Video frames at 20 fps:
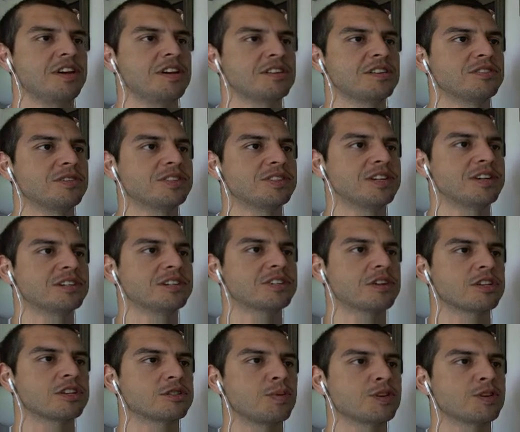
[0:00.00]
So let's go
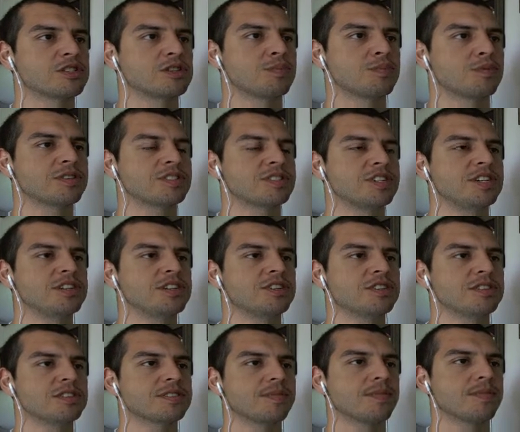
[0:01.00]
to special
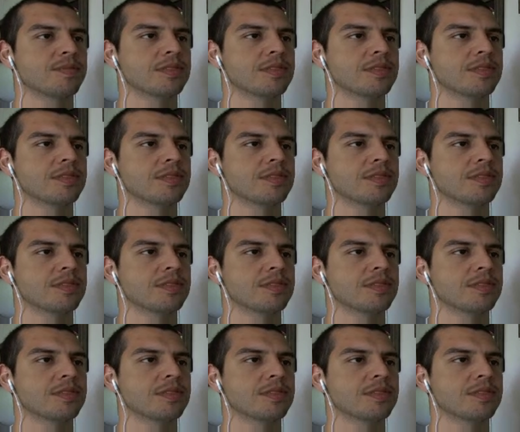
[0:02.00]
procedures.